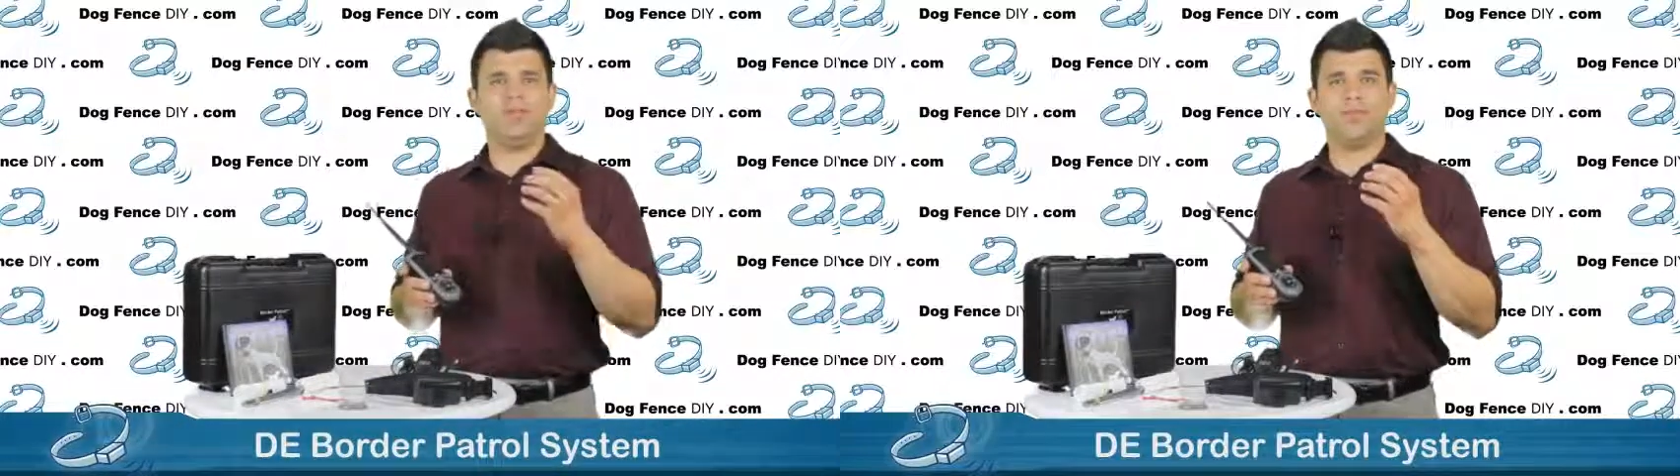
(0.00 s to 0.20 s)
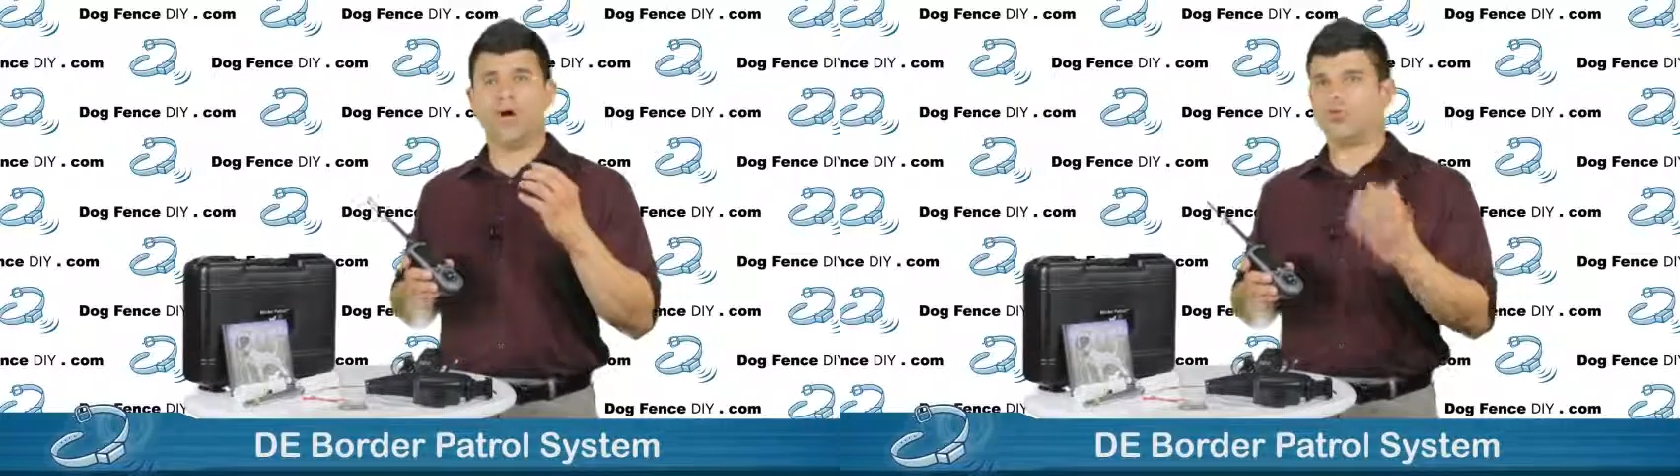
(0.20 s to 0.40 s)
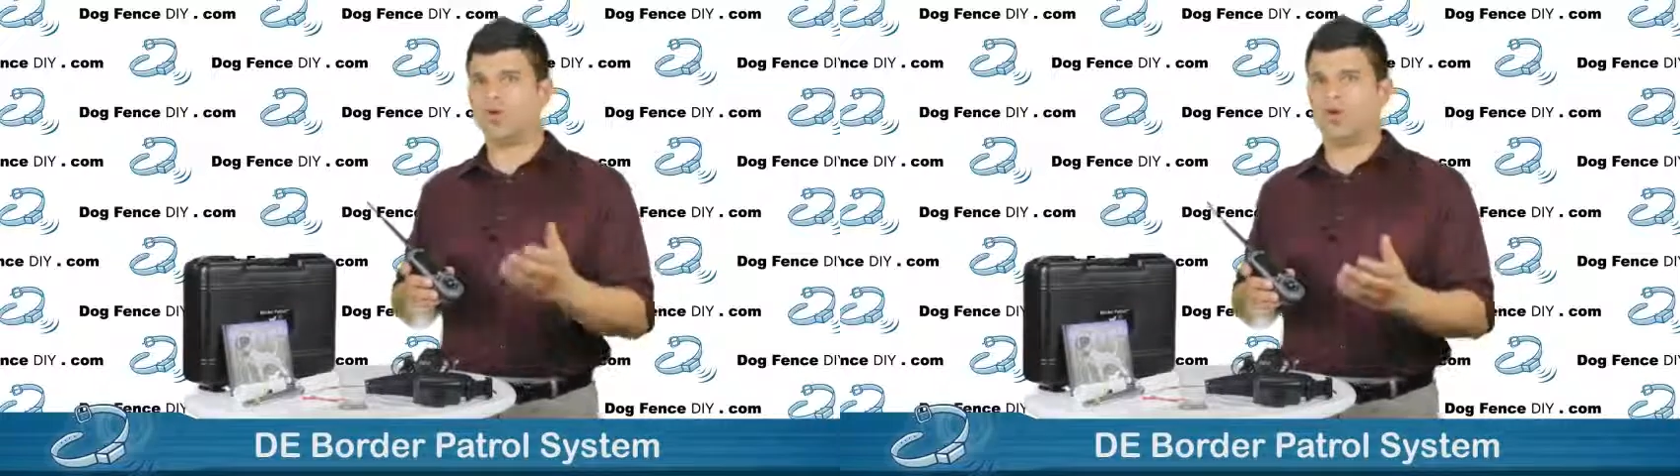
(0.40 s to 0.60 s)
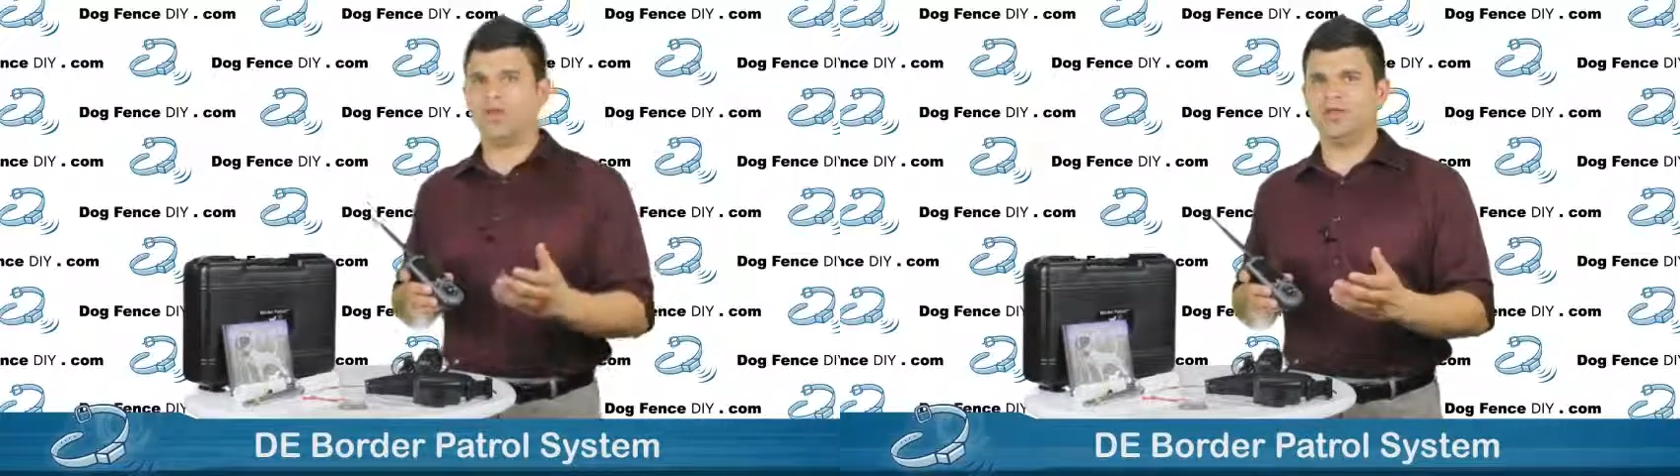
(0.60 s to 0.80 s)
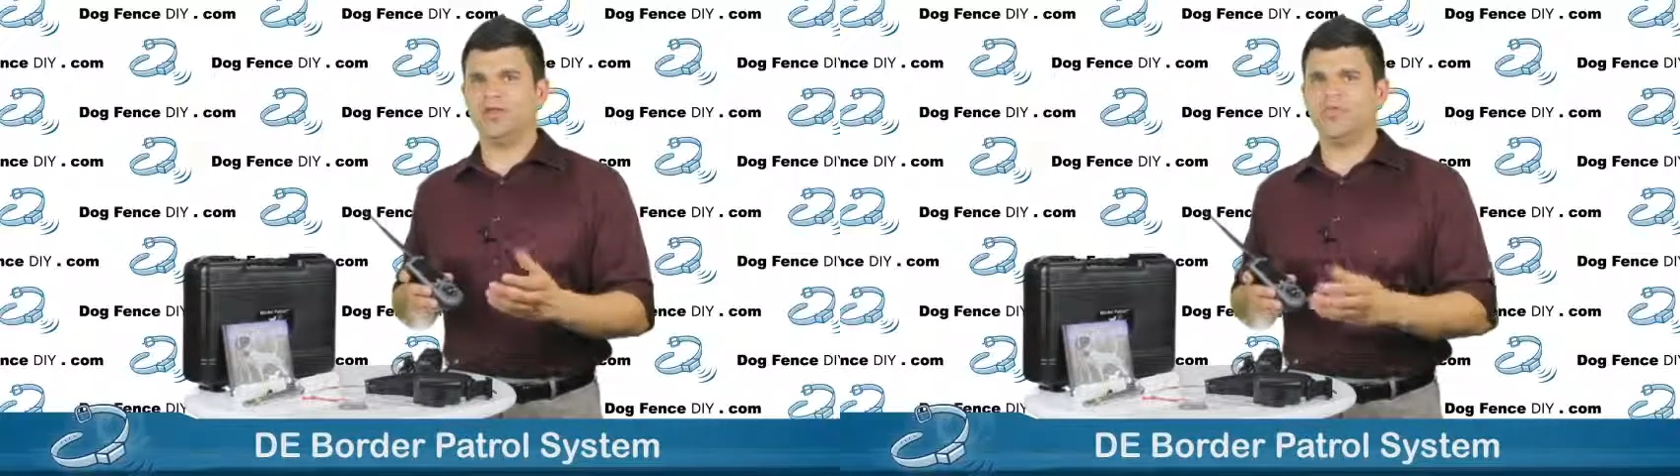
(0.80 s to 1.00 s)
boundary
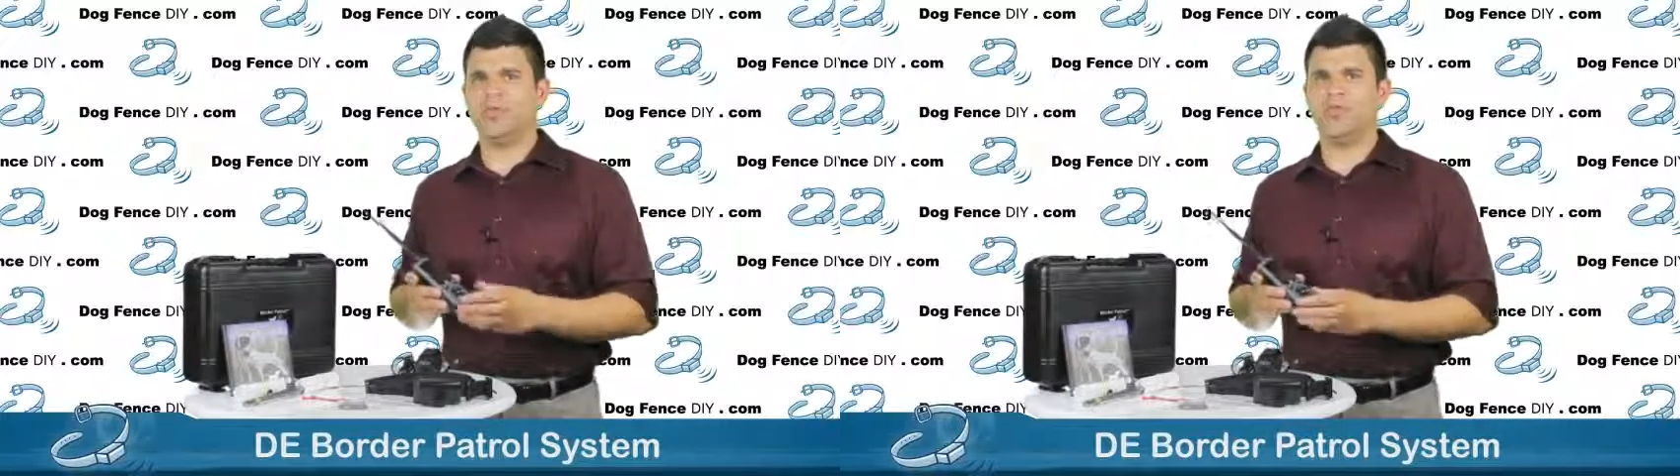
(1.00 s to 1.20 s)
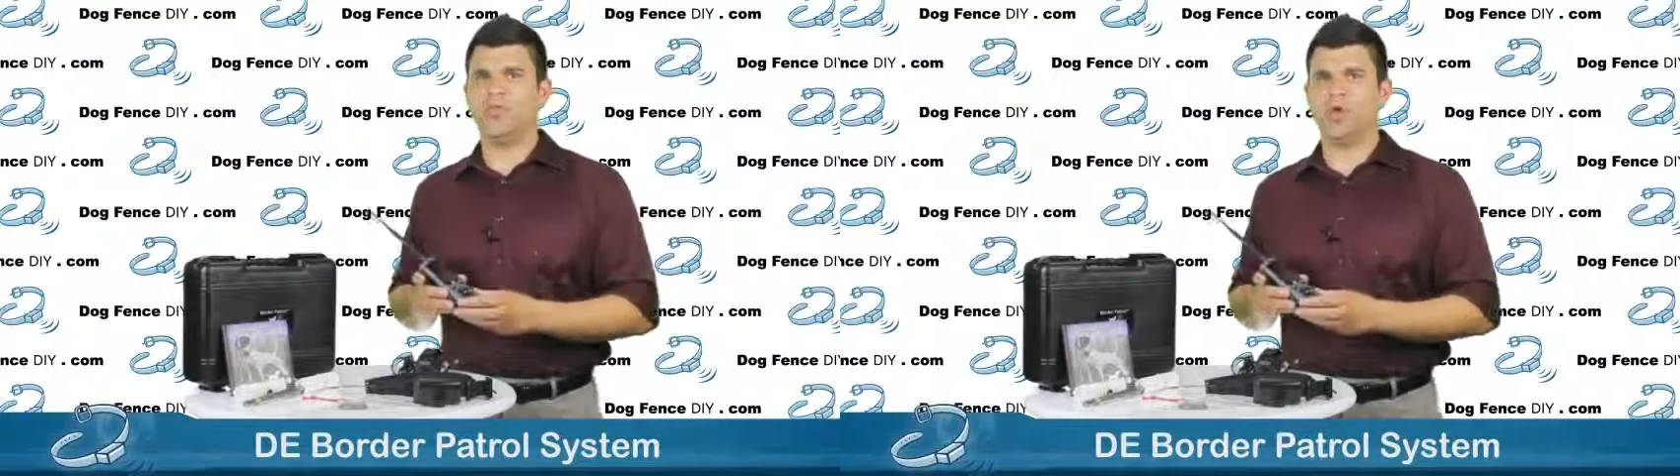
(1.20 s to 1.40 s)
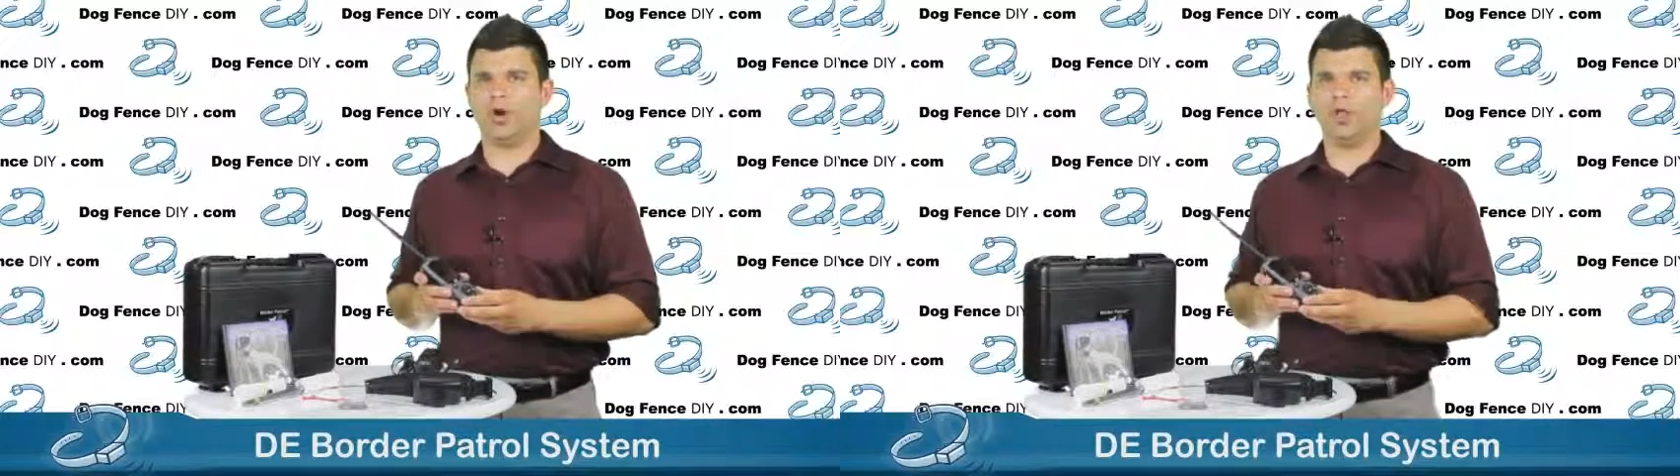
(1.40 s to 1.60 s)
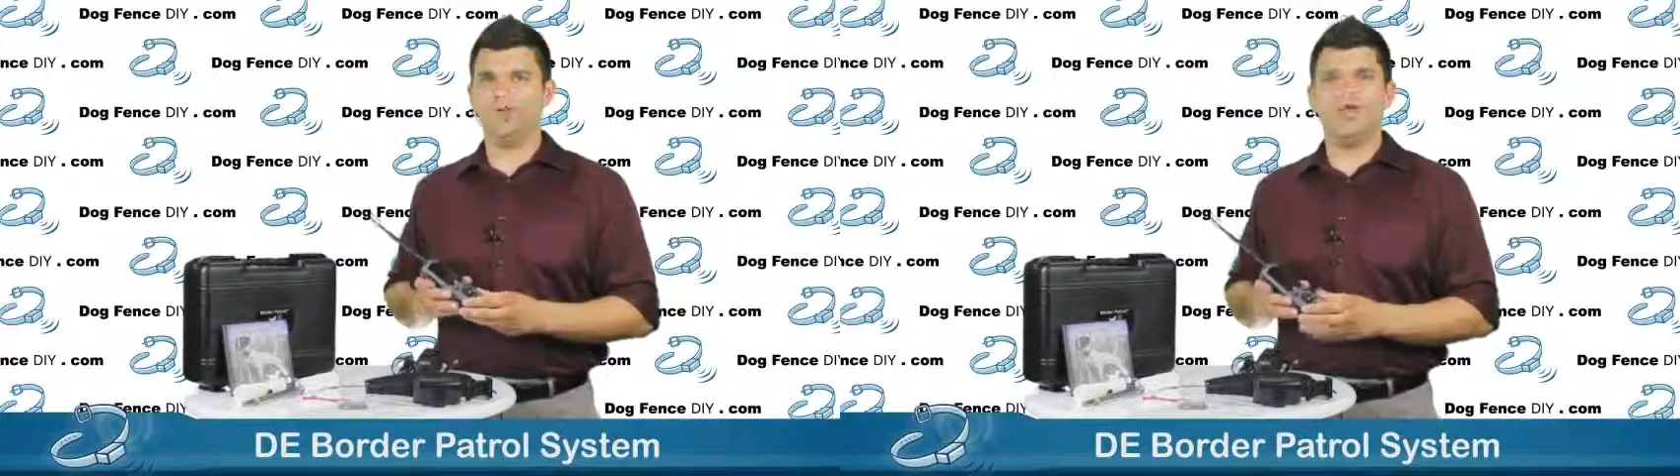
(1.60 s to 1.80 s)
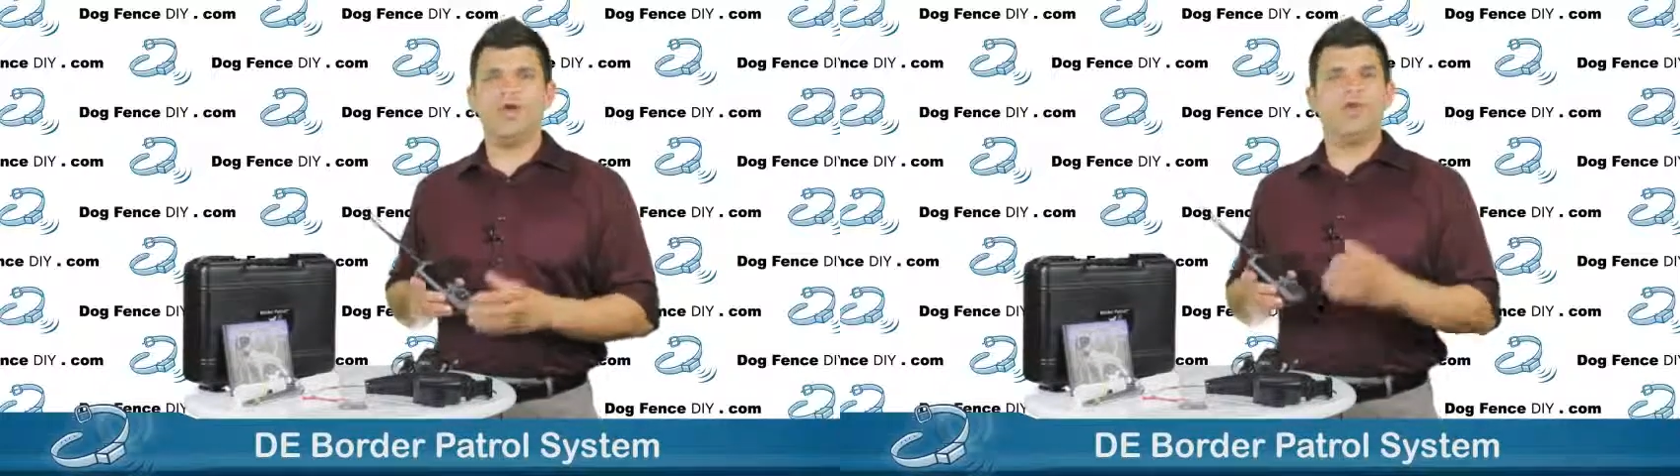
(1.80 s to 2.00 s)
radius for the warning,